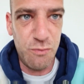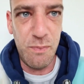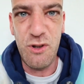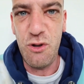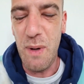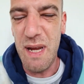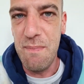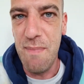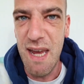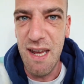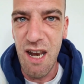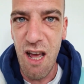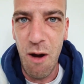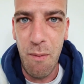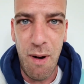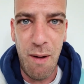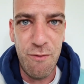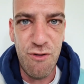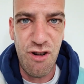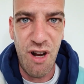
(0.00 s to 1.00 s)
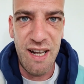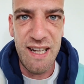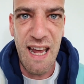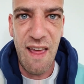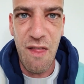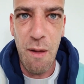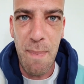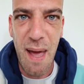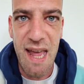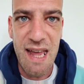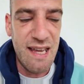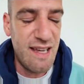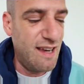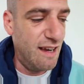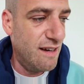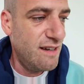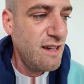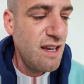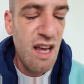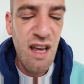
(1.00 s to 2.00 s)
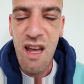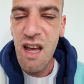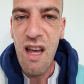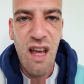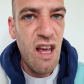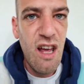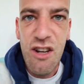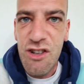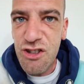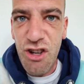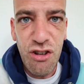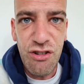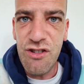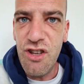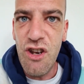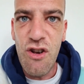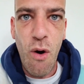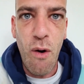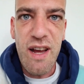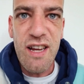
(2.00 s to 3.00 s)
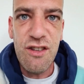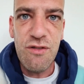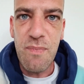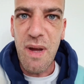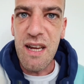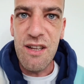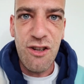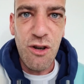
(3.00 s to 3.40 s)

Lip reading: between me and her while I'm trying to get the bacon. Just annoys me.